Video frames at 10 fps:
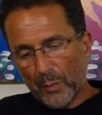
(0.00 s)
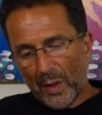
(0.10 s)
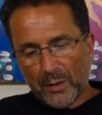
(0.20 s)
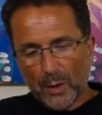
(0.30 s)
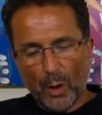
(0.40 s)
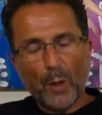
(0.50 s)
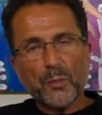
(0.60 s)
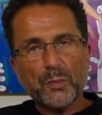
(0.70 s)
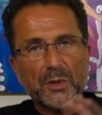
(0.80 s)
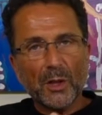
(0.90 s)
But you know,
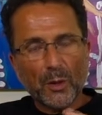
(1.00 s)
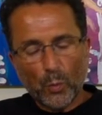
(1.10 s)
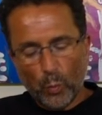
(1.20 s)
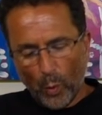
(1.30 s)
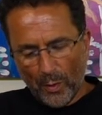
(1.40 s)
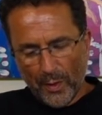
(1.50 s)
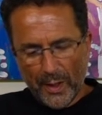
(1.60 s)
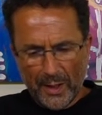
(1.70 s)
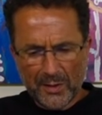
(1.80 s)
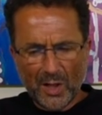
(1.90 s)
I'm dealing one
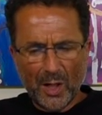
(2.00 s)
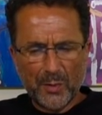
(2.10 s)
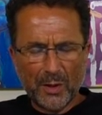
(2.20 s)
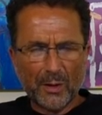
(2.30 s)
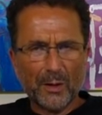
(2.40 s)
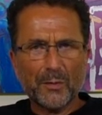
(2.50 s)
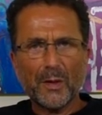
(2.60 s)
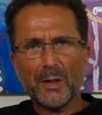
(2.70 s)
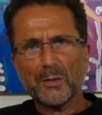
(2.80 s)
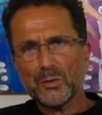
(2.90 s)
thing at a time here. it
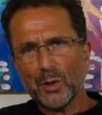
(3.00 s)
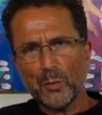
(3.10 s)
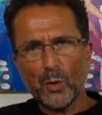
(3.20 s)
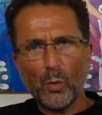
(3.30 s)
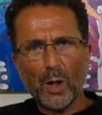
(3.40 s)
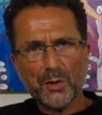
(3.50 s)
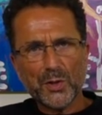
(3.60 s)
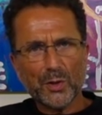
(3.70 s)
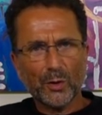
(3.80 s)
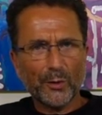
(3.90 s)
took me a while
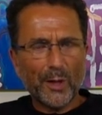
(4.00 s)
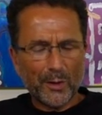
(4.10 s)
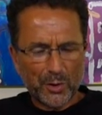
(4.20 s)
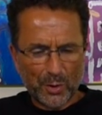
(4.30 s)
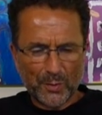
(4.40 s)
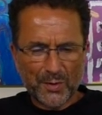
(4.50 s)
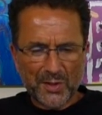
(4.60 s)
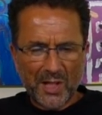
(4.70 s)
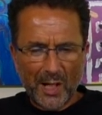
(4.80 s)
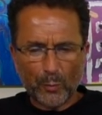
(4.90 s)
just to learn how to turn
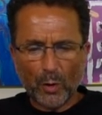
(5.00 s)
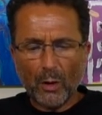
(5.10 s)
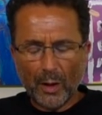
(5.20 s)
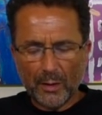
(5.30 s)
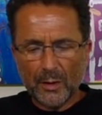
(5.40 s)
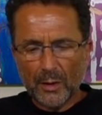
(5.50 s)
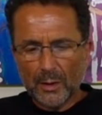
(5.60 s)
this camera on.